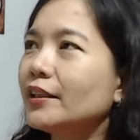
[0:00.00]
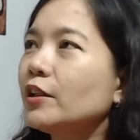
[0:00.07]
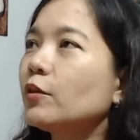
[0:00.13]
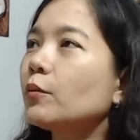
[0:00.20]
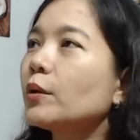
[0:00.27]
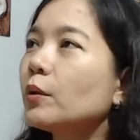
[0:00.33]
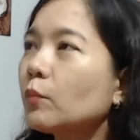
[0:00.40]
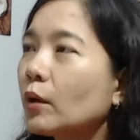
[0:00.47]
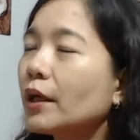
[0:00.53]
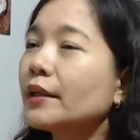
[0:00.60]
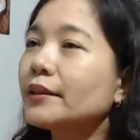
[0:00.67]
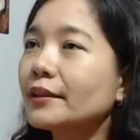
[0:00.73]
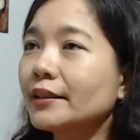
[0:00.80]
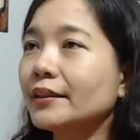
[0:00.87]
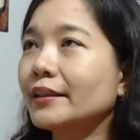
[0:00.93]
We
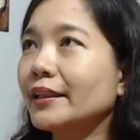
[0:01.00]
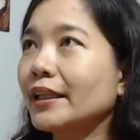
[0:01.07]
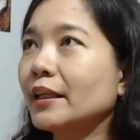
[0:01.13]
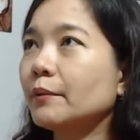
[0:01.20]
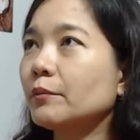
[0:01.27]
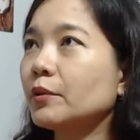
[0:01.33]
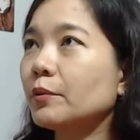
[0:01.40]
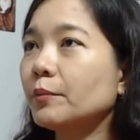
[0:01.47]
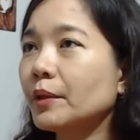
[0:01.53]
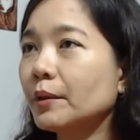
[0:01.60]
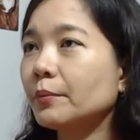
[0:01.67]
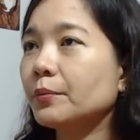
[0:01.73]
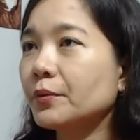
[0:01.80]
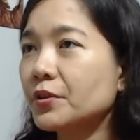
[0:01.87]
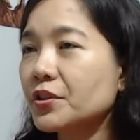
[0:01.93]
wanted them to be
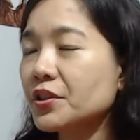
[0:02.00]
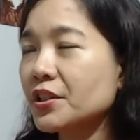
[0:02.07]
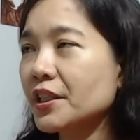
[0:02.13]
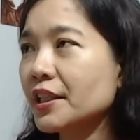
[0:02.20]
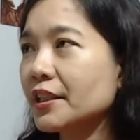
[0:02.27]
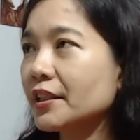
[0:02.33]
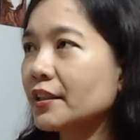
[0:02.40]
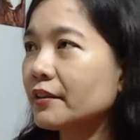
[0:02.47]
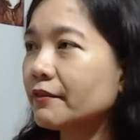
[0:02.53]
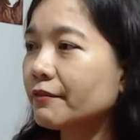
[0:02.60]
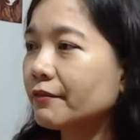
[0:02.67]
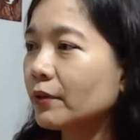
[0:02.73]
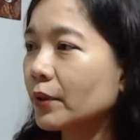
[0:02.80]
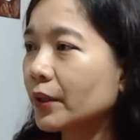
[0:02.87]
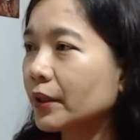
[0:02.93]
appreciated
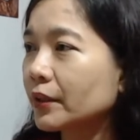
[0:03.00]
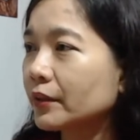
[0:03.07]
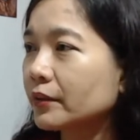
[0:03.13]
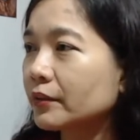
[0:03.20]
for